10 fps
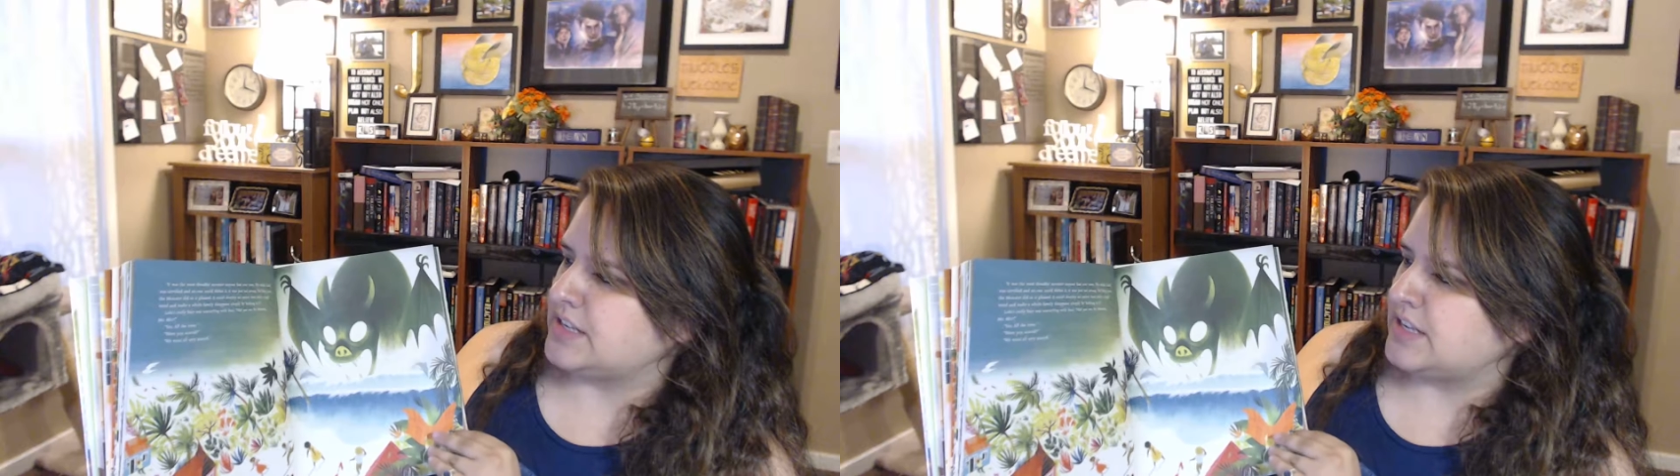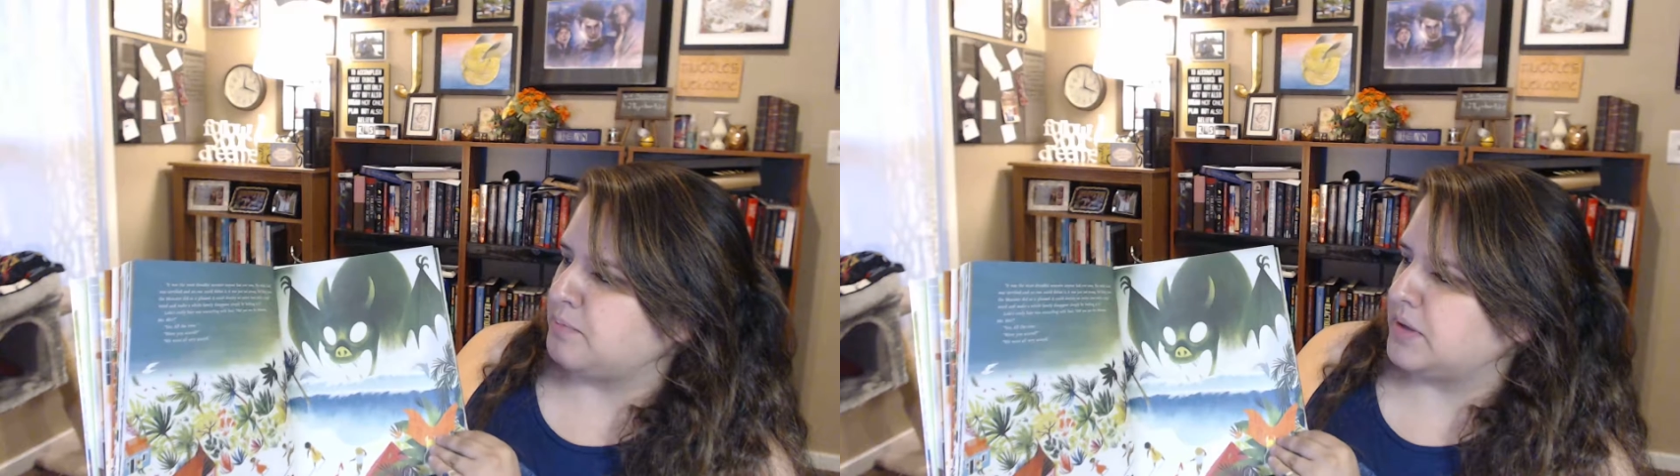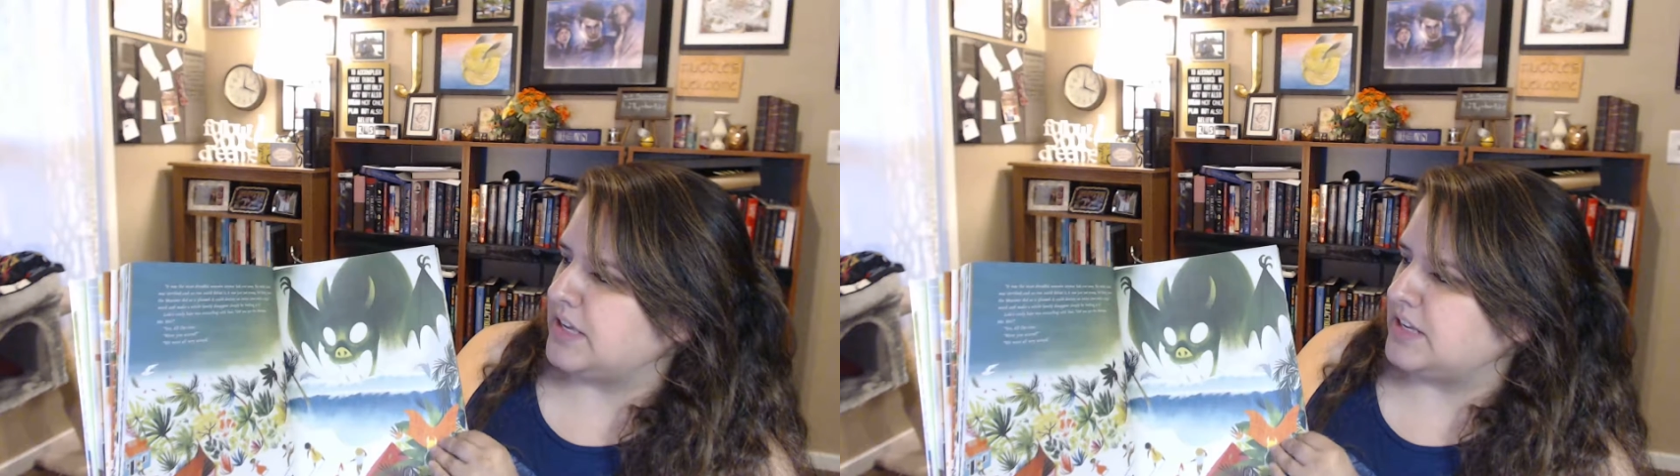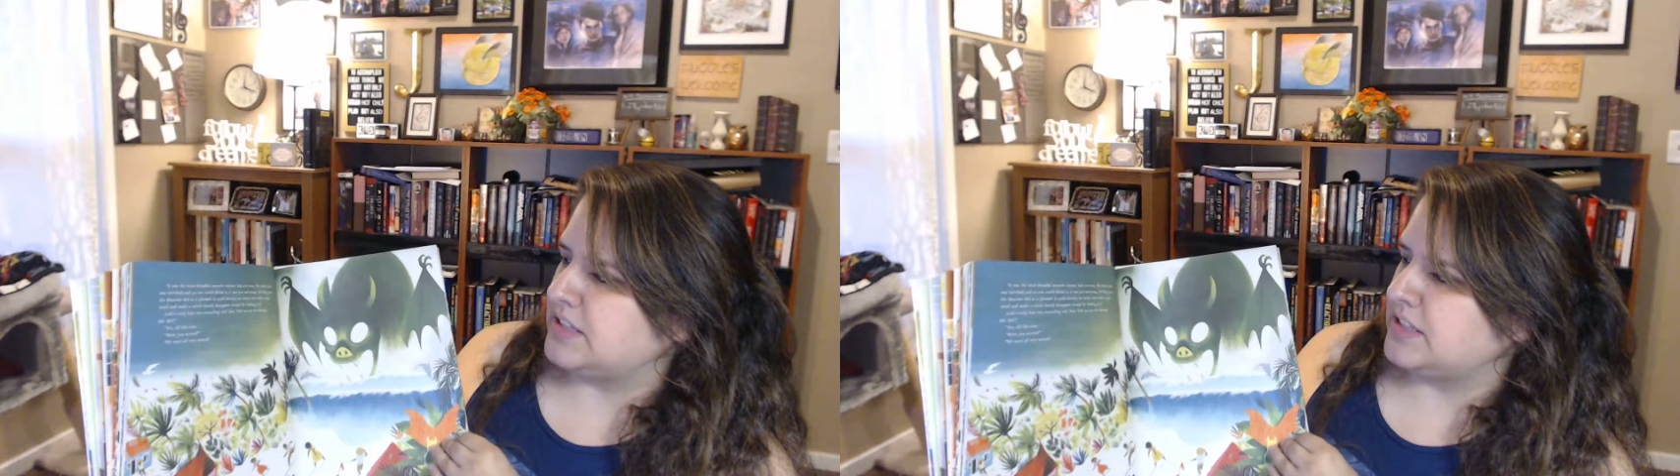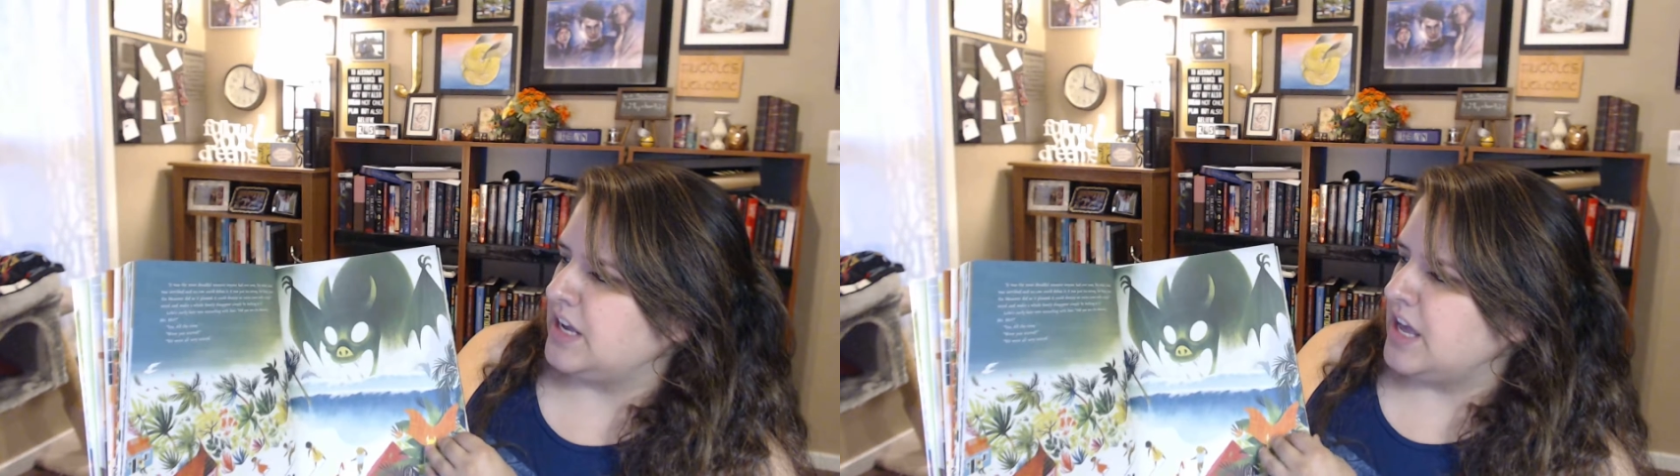it
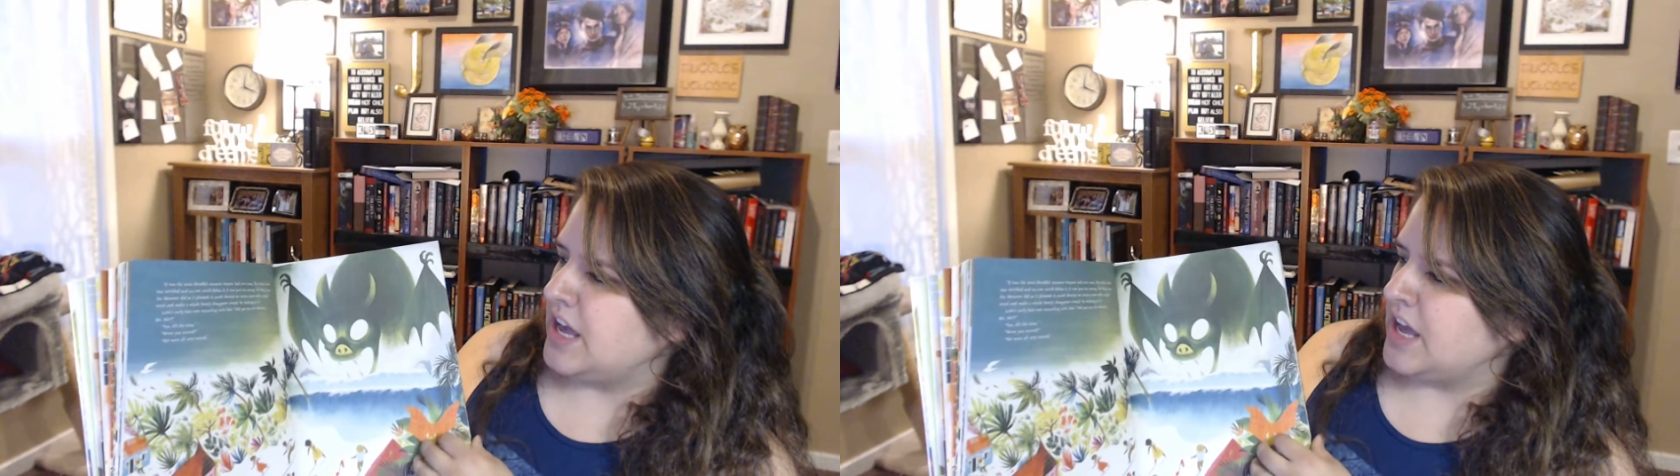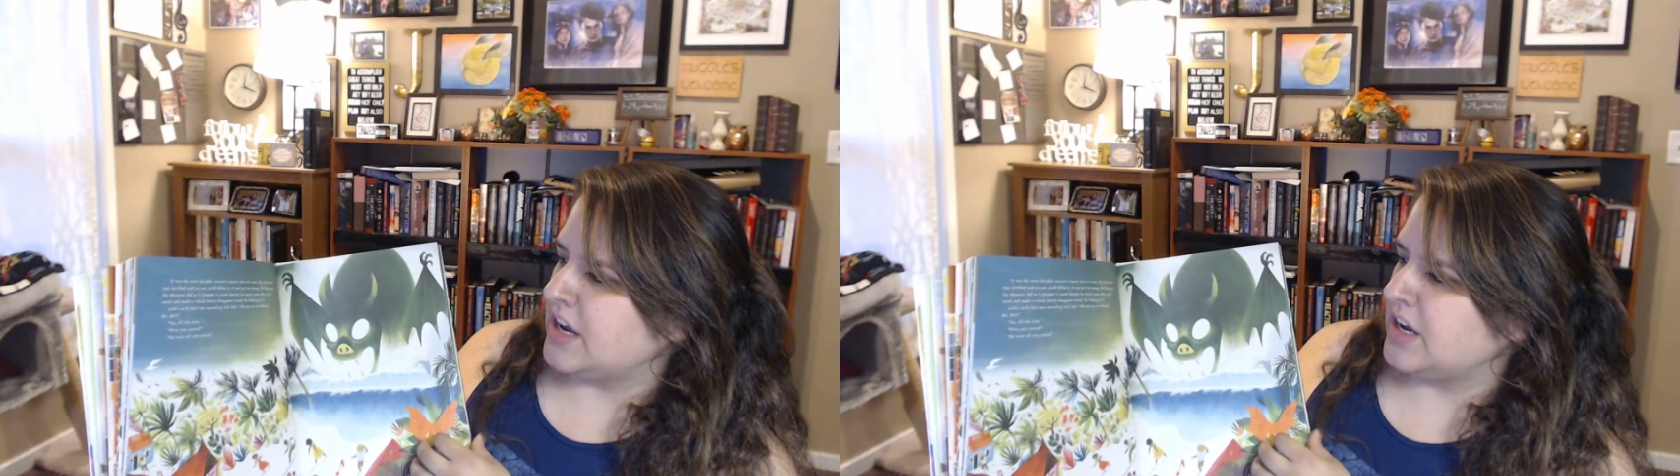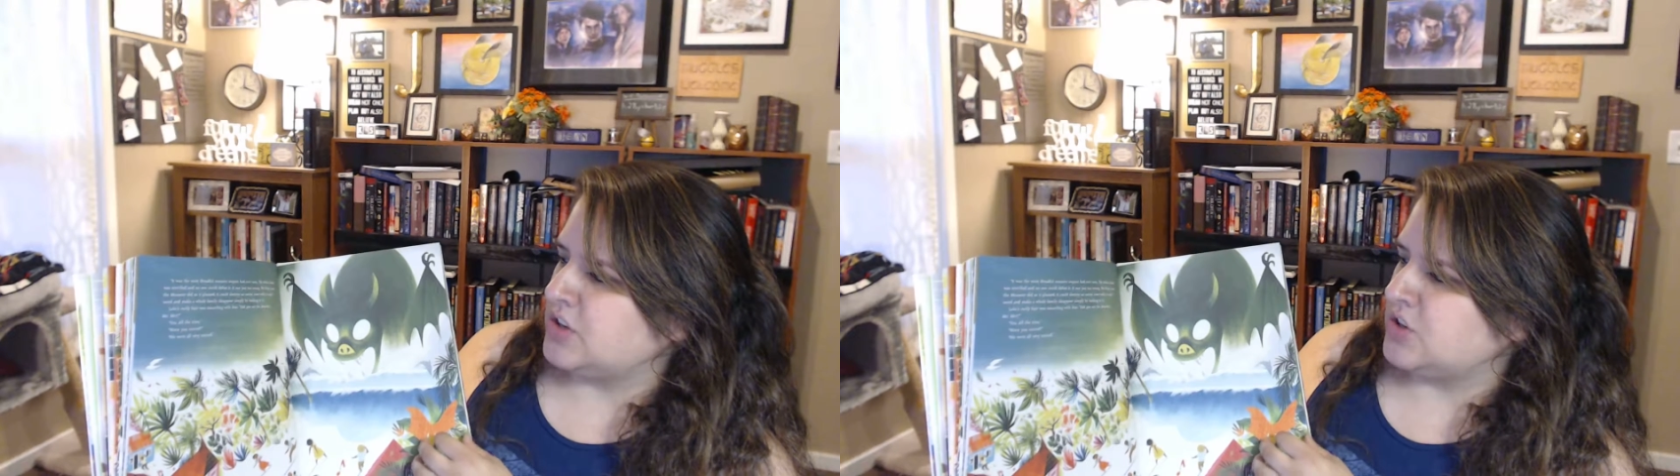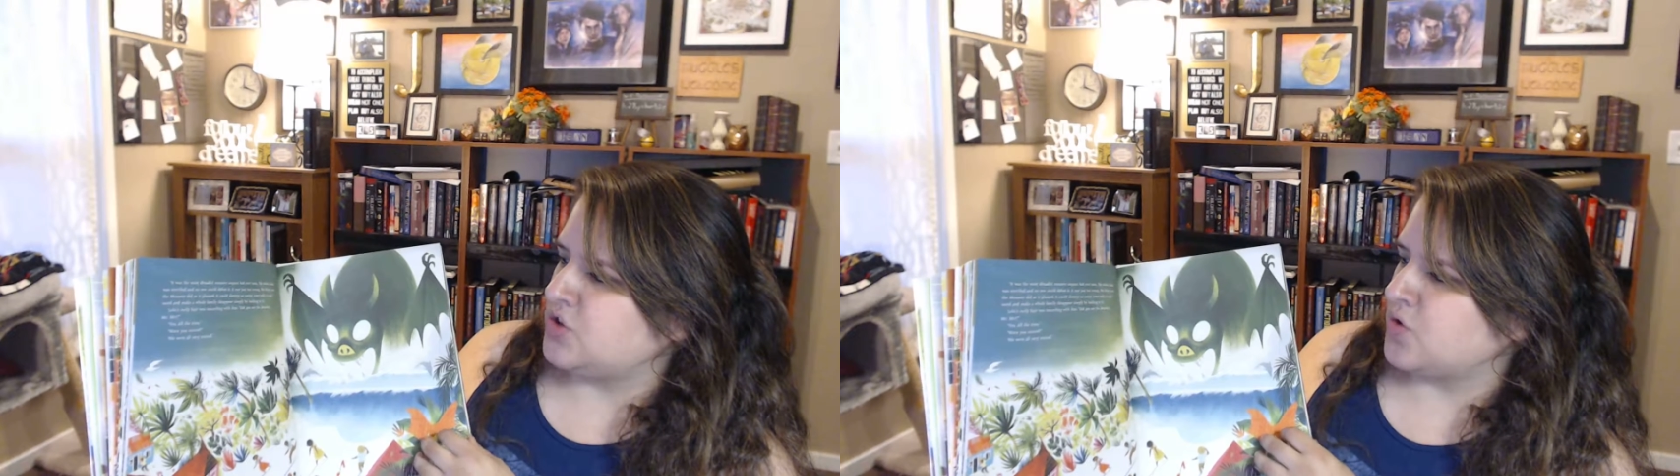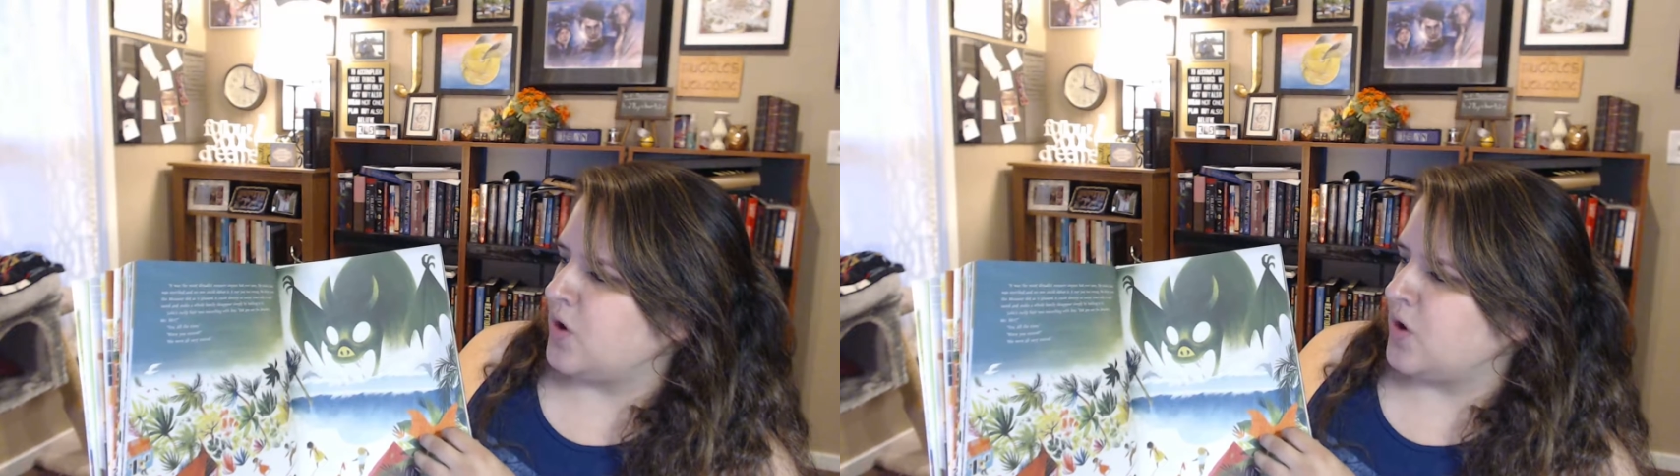pleased. It could destroy an